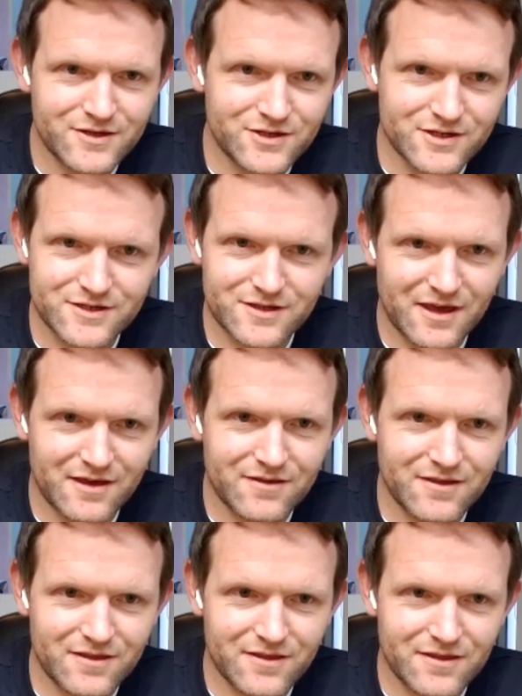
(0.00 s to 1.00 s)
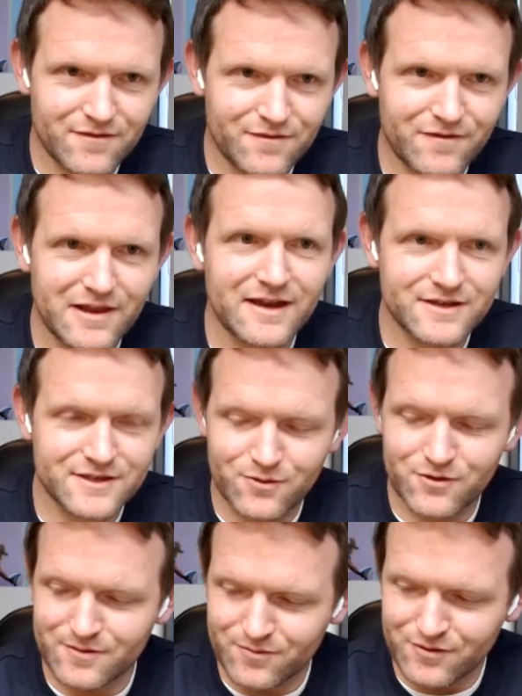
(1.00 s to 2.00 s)
just that, the flatness
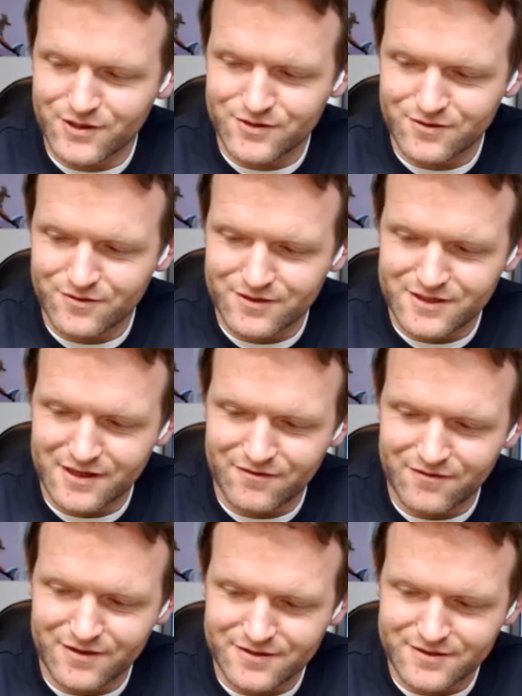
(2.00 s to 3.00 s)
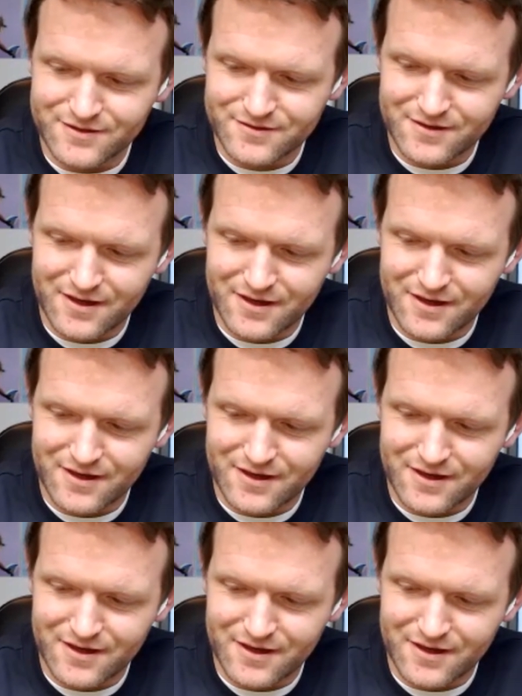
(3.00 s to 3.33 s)
putting pressure on the defense.